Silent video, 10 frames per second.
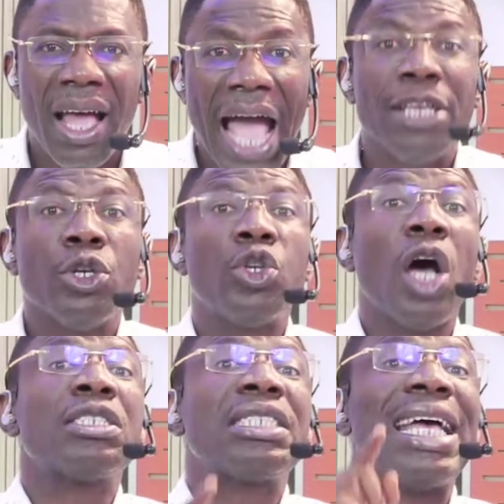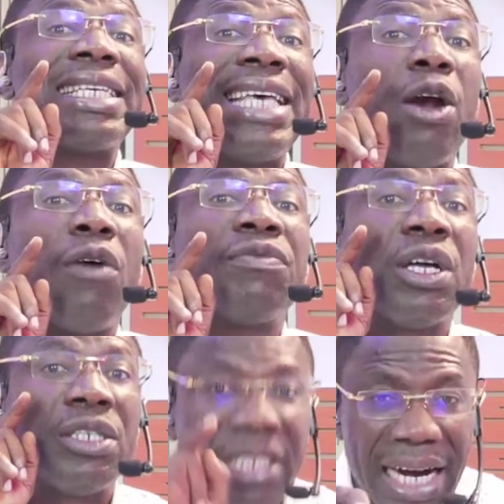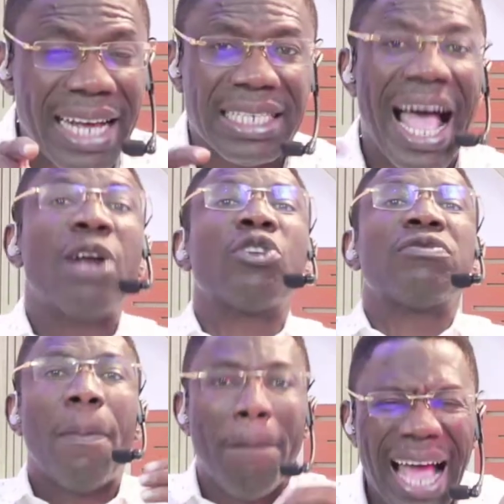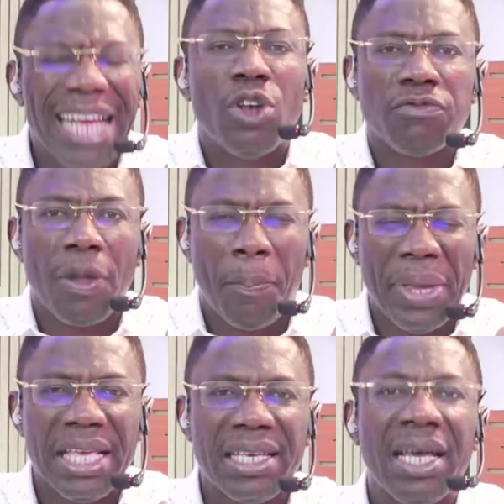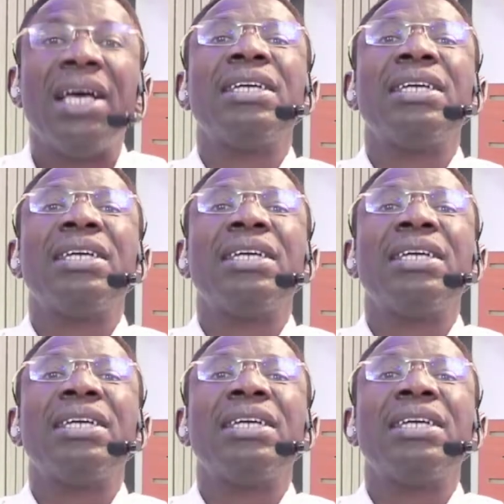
and you don't take care of the dirt out of the mind of the pig